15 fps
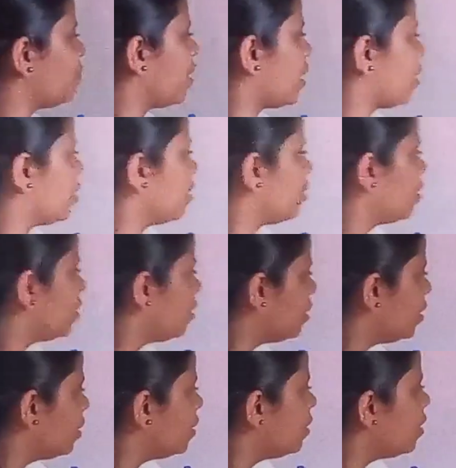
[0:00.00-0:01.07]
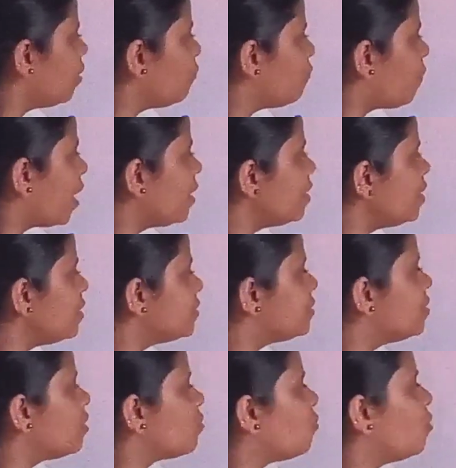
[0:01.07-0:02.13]
square. Here 1
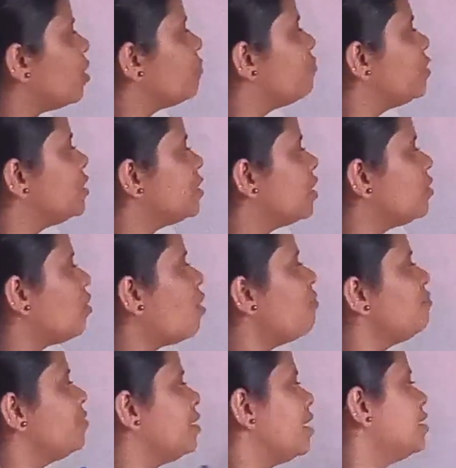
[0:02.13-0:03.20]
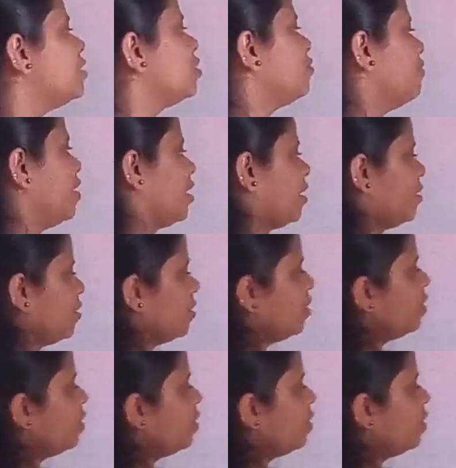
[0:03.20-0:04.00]
is the coefficient of t square.